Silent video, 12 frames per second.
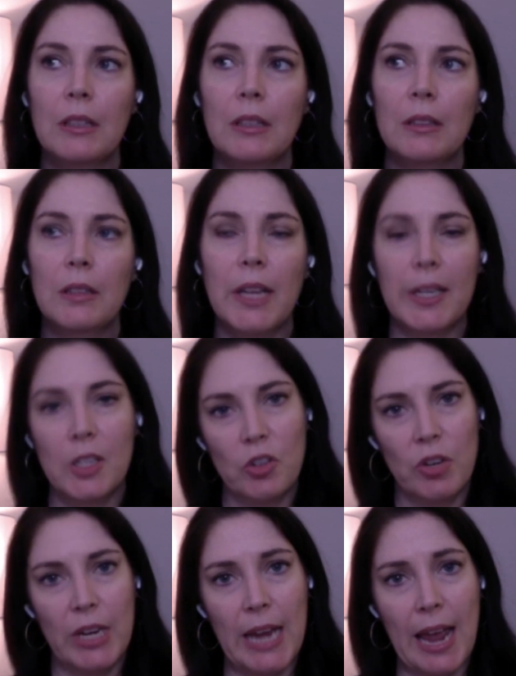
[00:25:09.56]

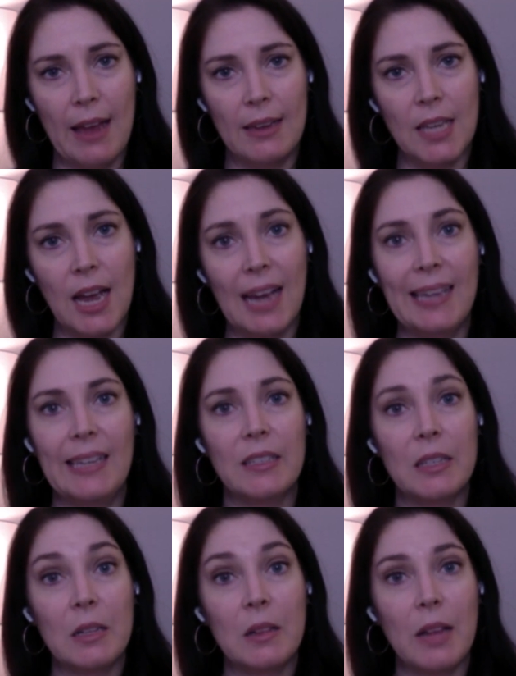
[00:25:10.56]
luxury and
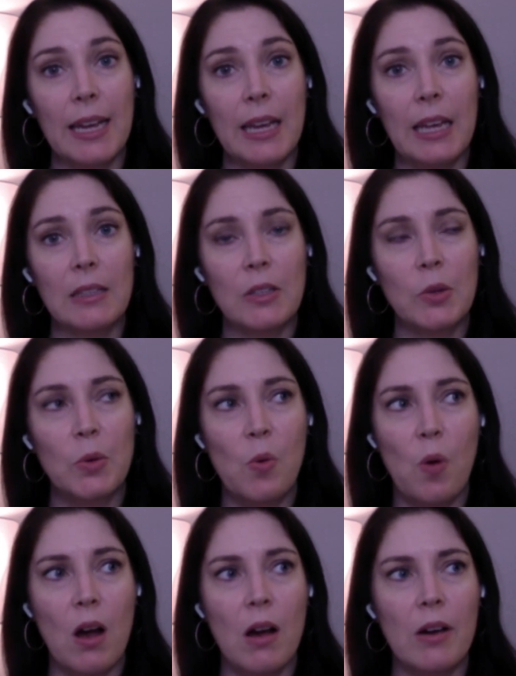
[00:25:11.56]
high-end clients
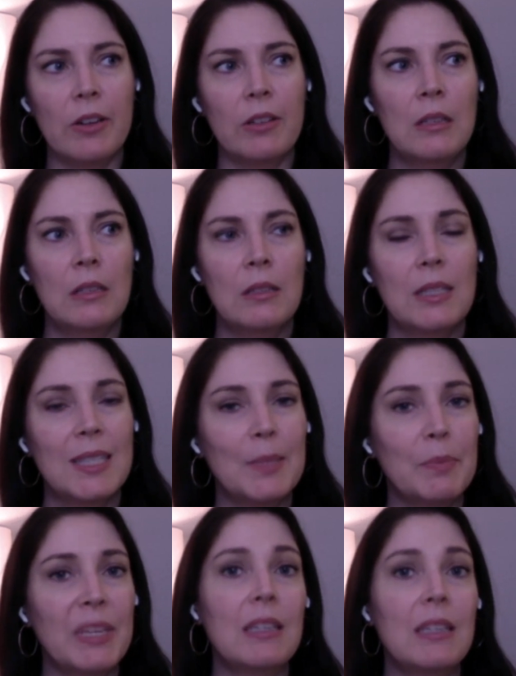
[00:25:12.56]
who are
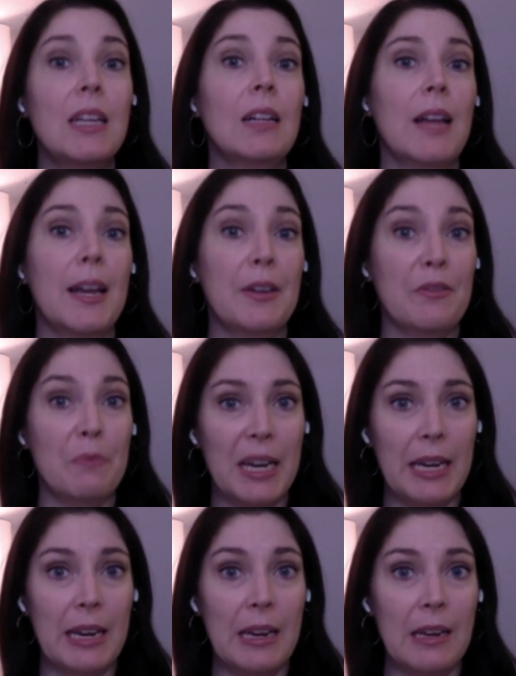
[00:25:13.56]
spending a lot of
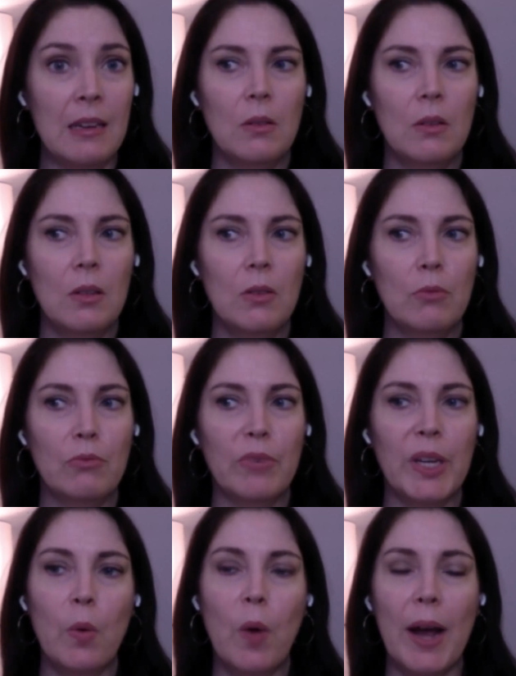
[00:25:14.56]
money
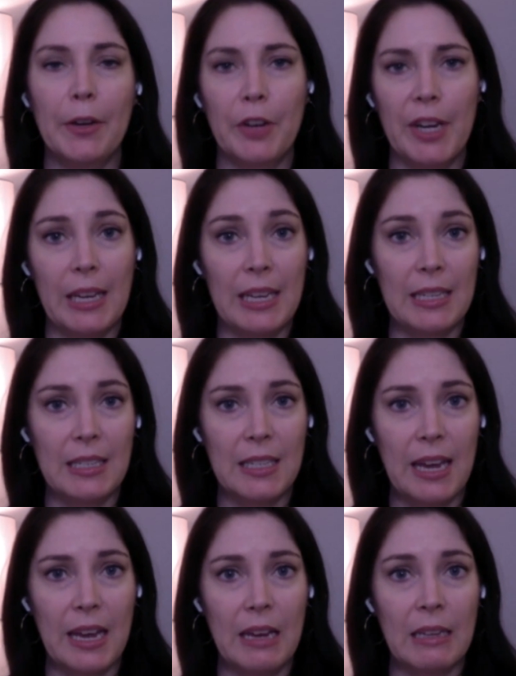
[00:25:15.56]
requiring
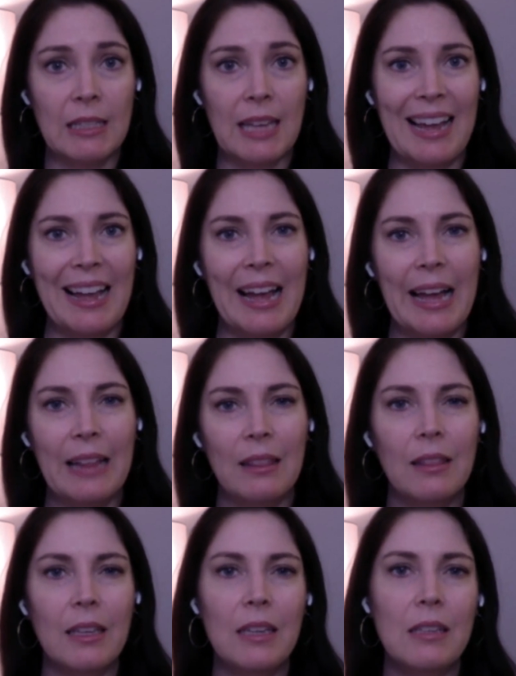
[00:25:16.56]
NDAs, at
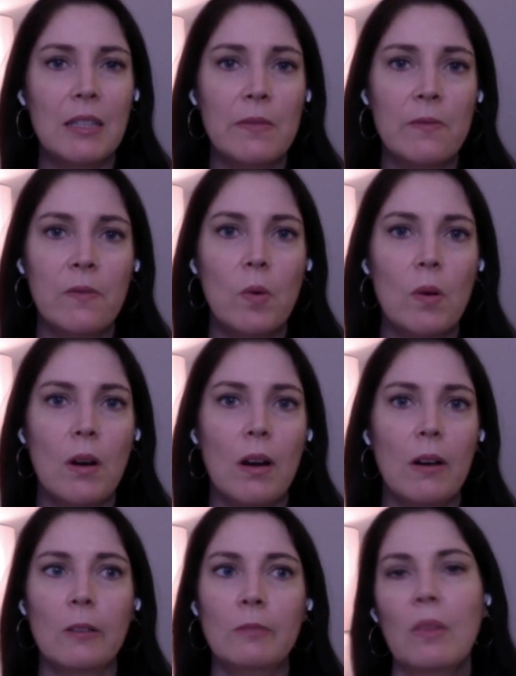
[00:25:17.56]
least
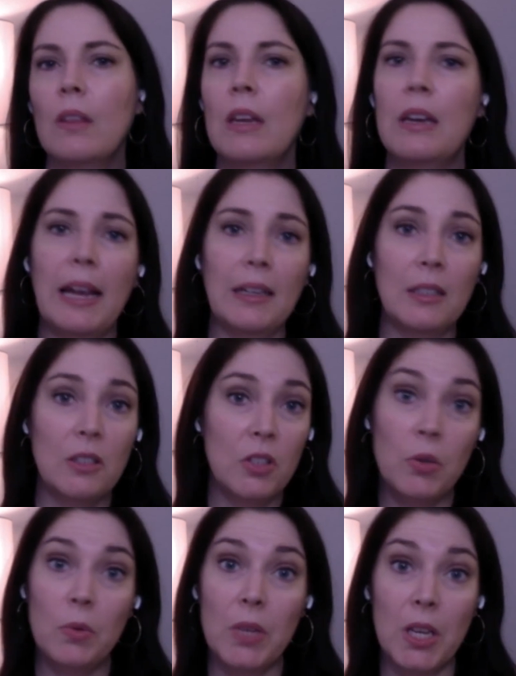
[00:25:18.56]
for the next
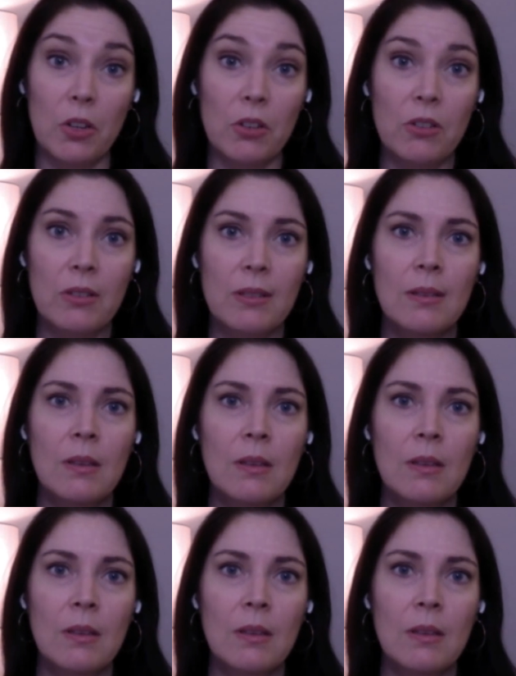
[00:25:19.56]
2 years,